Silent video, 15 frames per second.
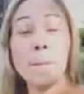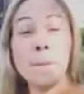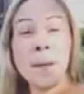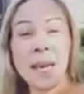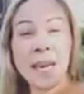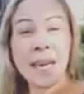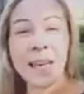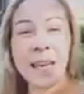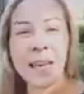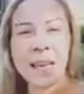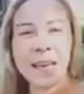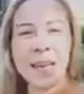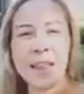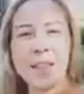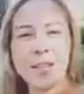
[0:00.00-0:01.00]
be
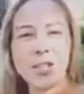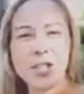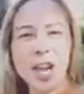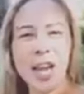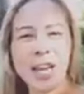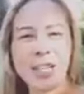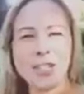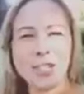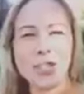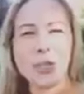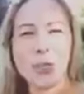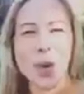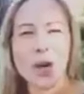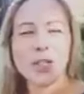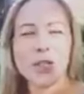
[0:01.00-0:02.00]
the change
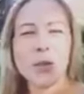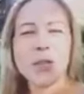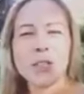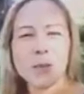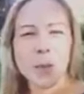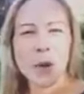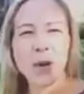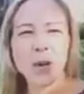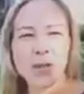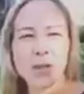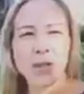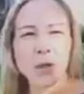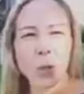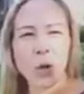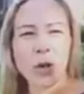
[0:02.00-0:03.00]
you want to
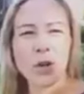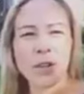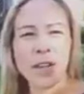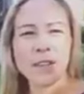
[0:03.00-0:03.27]
experience in the world.